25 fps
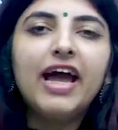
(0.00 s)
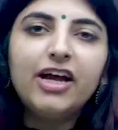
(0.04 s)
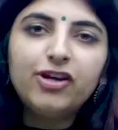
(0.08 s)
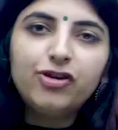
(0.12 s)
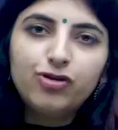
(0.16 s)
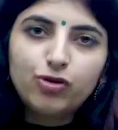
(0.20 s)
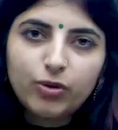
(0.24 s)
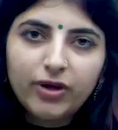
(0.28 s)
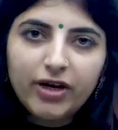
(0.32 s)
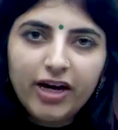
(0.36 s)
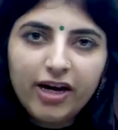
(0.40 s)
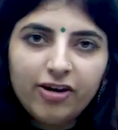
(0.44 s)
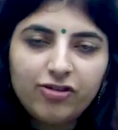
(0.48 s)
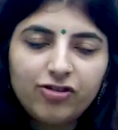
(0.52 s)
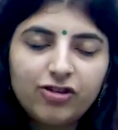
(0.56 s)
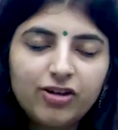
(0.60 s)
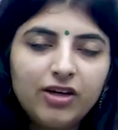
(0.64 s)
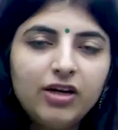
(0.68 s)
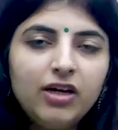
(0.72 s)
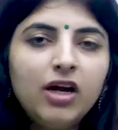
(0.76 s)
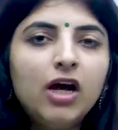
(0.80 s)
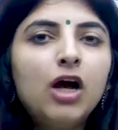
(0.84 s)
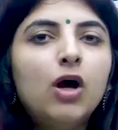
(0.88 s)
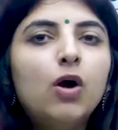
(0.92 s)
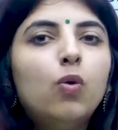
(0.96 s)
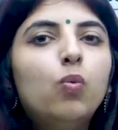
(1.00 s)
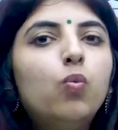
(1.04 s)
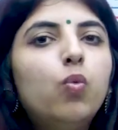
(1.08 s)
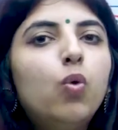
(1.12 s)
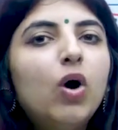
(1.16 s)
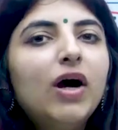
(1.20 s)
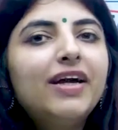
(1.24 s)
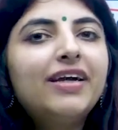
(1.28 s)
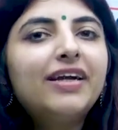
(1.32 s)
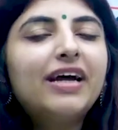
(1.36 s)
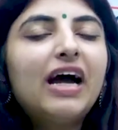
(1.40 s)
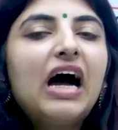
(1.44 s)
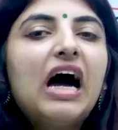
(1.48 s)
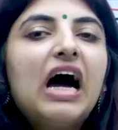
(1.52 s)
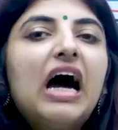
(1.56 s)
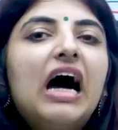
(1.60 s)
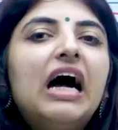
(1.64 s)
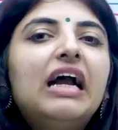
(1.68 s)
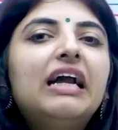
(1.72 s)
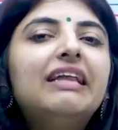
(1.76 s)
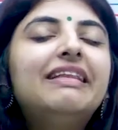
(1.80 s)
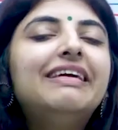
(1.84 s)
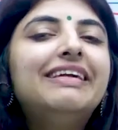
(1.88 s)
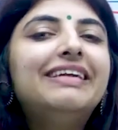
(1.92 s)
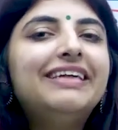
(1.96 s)
Education. What
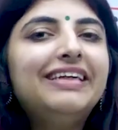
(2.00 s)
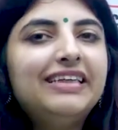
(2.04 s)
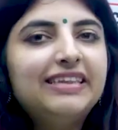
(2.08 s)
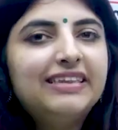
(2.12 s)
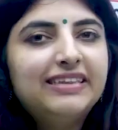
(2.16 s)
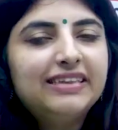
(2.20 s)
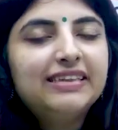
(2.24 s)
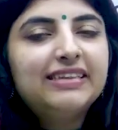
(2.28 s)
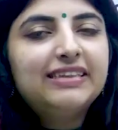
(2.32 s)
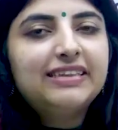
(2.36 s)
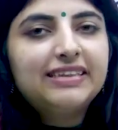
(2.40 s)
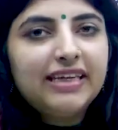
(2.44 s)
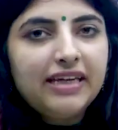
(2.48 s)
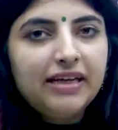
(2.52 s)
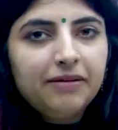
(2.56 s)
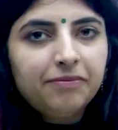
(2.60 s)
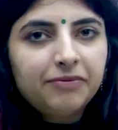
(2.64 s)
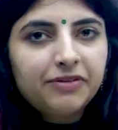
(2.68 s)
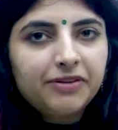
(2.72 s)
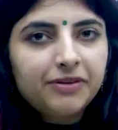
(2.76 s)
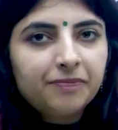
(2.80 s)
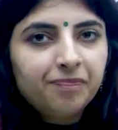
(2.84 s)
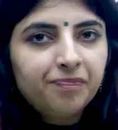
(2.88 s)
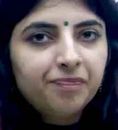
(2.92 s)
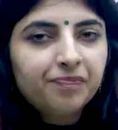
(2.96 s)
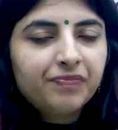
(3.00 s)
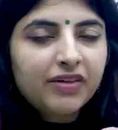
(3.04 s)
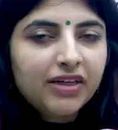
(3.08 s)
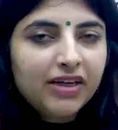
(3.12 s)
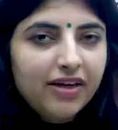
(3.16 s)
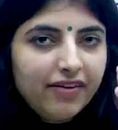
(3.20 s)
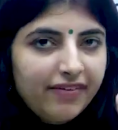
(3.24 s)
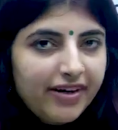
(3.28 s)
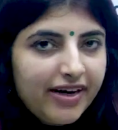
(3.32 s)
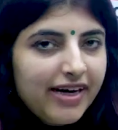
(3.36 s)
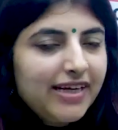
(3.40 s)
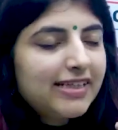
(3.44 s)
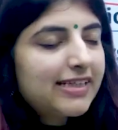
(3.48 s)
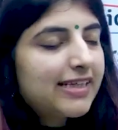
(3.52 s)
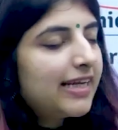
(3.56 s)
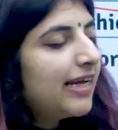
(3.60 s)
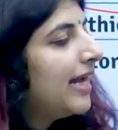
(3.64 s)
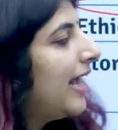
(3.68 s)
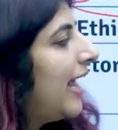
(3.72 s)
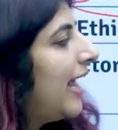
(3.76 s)
are the research schemes? Correct?